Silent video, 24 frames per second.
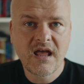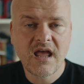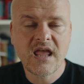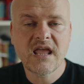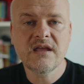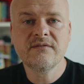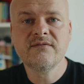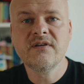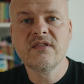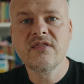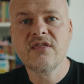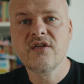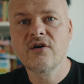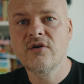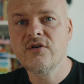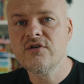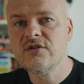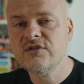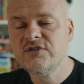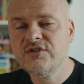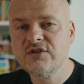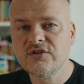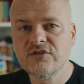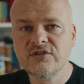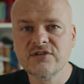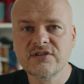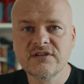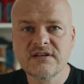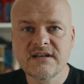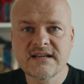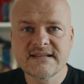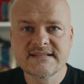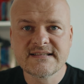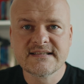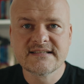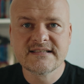even though you don't
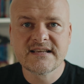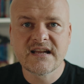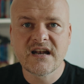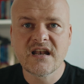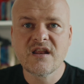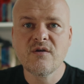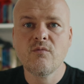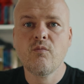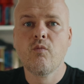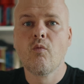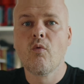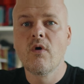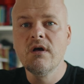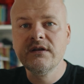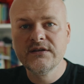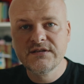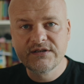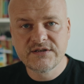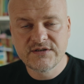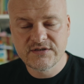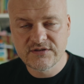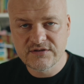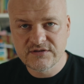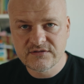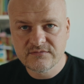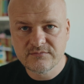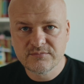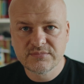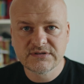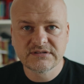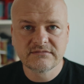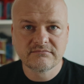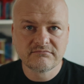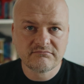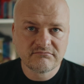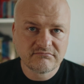necessarily want to,
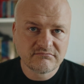but